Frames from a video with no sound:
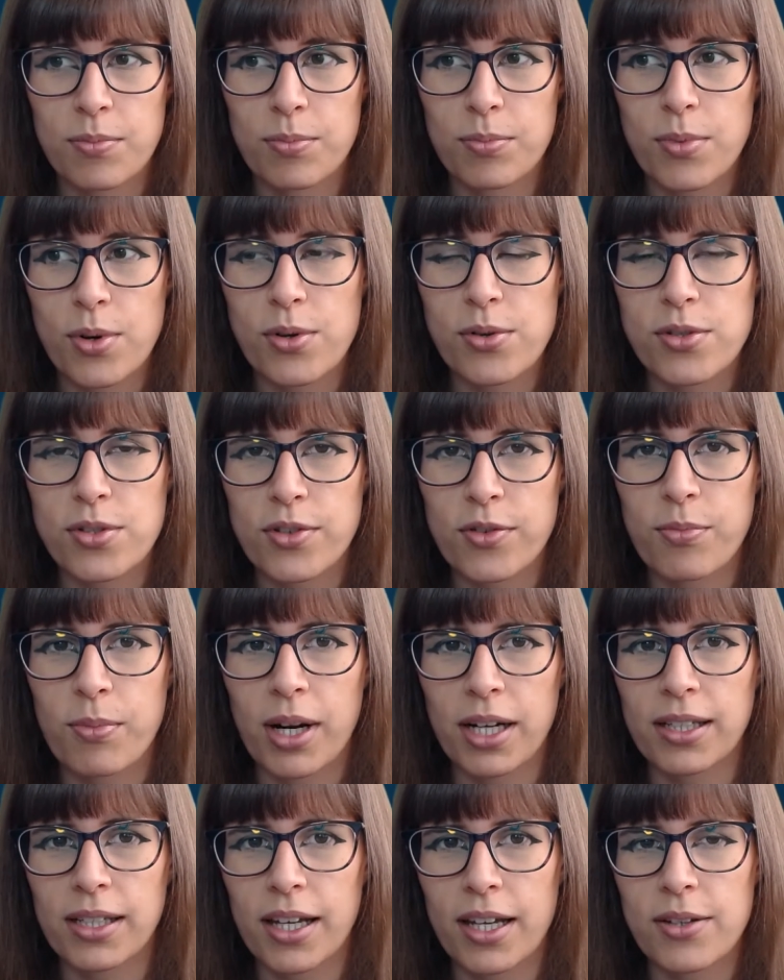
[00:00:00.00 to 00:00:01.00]
most of
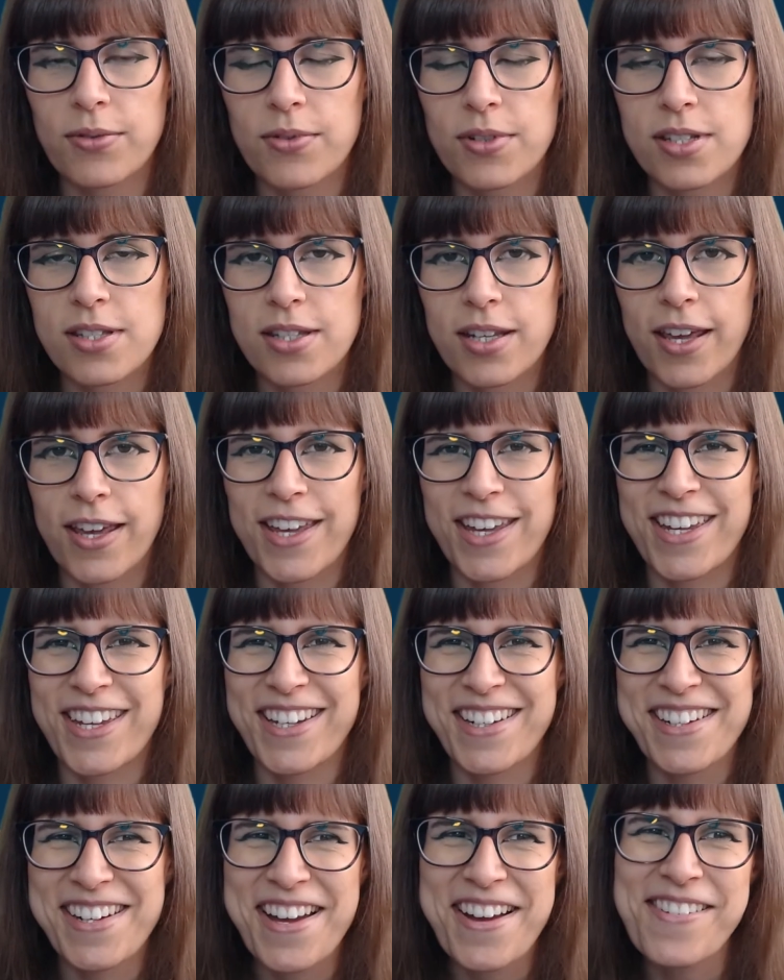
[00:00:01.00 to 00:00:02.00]
my life is
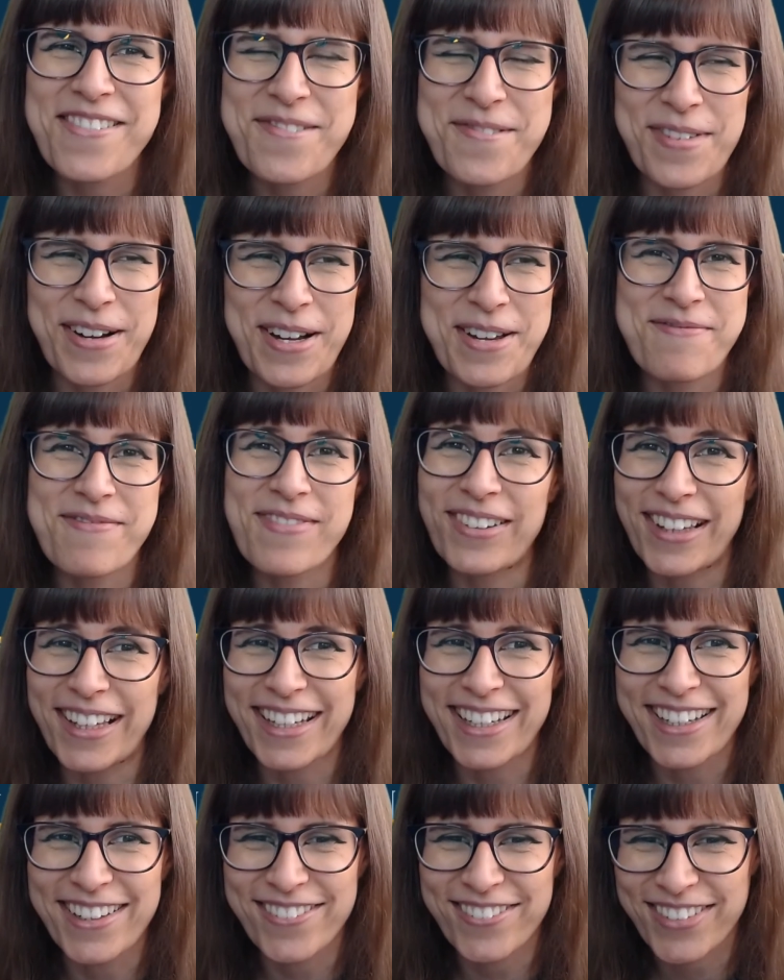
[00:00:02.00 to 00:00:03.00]
taken up by playing